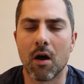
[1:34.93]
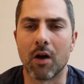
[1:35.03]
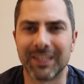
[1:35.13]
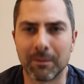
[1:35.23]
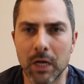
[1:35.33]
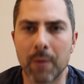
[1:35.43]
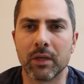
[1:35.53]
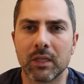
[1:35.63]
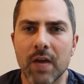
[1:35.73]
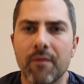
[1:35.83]
On September
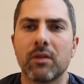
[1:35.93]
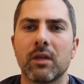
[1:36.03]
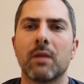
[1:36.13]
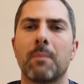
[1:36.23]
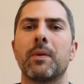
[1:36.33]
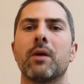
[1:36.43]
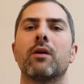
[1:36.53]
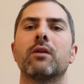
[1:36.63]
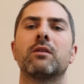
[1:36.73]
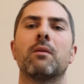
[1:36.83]
the 7th, it
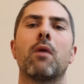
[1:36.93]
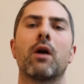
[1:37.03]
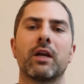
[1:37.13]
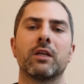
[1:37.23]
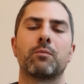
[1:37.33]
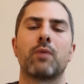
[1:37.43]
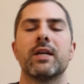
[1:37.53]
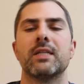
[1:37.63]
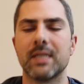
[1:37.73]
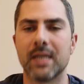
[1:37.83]
appears the market is
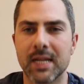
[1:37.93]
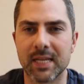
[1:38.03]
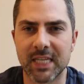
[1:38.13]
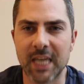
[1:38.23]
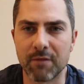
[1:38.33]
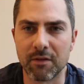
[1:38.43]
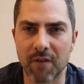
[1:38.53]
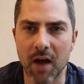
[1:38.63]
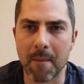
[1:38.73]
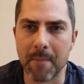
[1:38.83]
pricing in
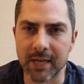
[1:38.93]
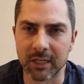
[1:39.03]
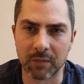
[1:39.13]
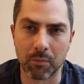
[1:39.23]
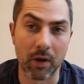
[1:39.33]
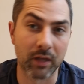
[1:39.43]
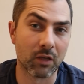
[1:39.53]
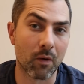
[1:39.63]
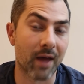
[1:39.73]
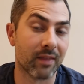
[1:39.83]
75 basis points.
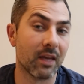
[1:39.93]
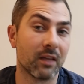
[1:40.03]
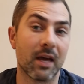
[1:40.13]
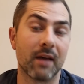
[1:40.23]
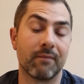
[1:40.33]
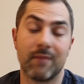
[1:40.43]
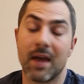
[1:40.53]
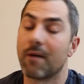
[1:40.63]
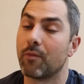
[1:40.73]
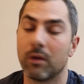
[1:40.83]
So I think that,
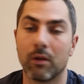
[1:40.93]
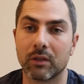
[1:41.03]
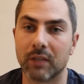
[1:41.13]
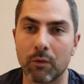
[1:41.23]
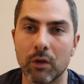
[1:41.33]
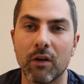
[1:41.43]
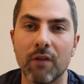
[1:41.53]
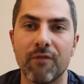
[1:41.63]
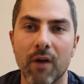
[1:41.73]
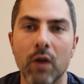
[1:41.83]
yeah, it looks like we
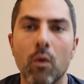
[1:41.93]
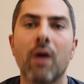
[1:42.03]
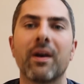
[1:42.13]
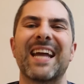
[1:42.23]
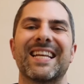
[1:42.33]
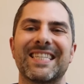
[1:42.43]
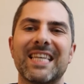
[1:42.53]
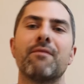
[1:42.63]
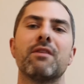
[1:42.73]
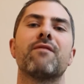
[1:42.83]
could very well get
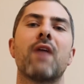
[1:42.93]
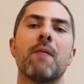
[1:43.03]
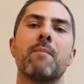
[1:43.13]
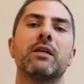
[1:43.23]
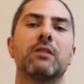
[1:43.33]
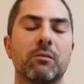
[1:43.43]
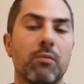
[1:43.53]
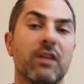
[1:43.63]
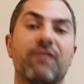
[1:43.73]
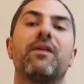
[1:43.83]
75 basis
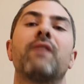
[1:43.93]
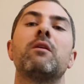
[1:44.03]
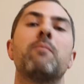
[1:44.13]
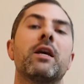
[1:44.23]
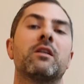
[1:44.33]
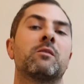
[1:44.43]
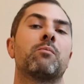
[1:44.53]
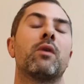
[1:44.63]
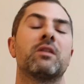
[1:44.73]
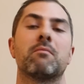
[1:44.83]
points. 50 basis
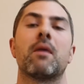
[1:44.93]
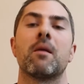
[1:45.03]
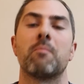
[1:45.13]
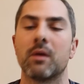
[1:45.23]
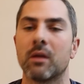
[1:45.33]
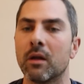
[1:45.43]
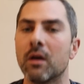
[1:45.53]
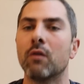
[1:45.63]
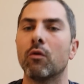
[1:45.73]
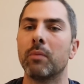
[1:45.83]
points, in my opinion,
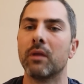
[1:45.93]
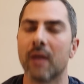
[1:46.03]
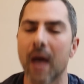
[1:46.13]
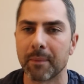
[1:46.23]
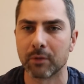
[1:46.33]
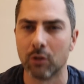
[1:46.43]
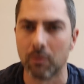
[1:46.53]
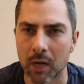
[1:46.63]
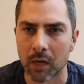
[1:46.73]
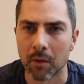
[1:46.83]
would be the absolute
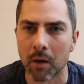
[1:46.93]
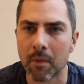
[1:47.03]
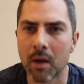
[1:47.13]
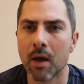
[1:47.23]
minimum.